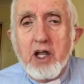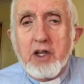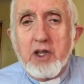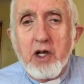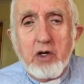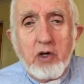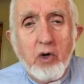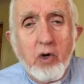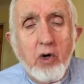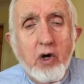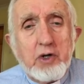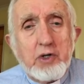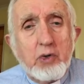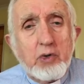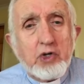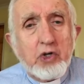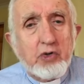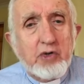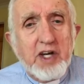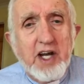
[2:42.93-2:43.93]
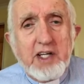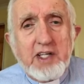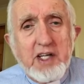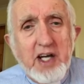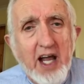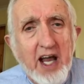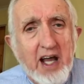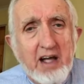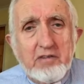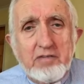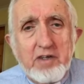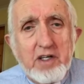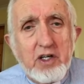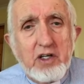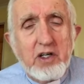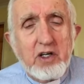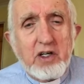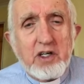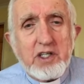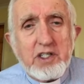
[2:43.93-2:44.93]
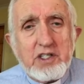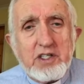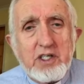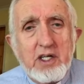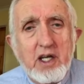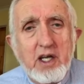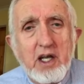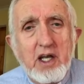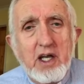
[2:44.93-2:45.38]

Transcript: the Lord who created heaven and earth